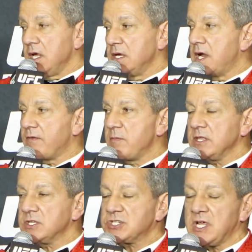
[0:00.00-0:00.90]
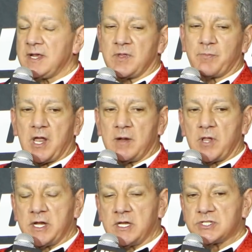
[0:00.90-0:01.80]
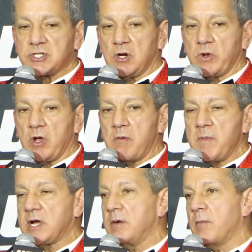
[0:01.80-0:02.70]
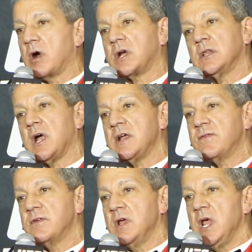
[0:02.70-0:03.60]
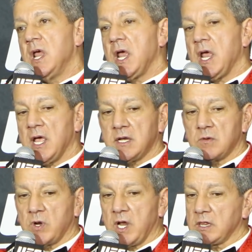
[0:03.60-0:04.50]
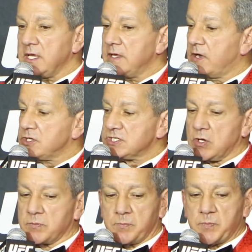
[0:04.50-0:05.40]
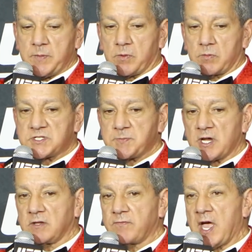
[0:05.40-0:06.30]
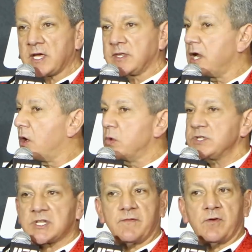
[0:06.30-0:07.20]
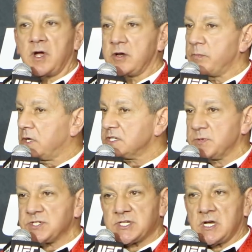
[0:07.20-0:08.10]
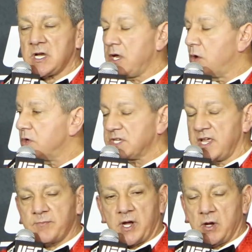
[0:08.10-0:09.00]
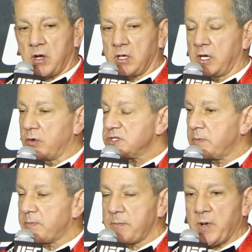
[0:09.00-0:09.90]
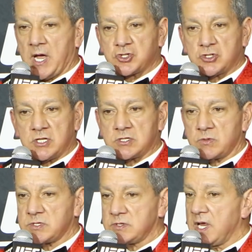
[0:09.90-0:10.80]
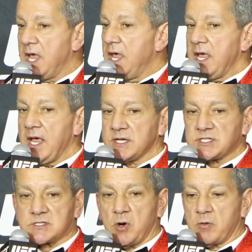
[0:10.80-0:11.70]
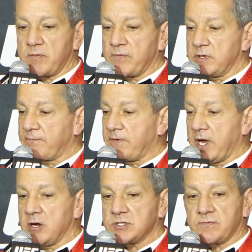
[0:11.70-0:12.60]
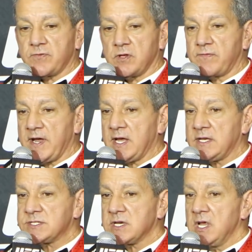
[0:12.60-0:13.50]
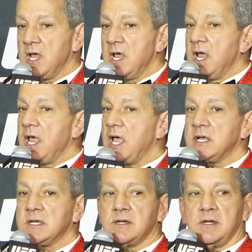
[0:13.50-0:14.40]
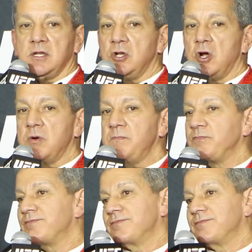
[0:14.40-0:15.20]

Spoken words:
it never being the same, the bottom line is, you know, we all make our mark in life. And when I leave, I just hope that people respect the fact that I always gave 100%+. I always gave my all. I always put my passion into it to enhance this moment for the fighters and for the fans. And, you know,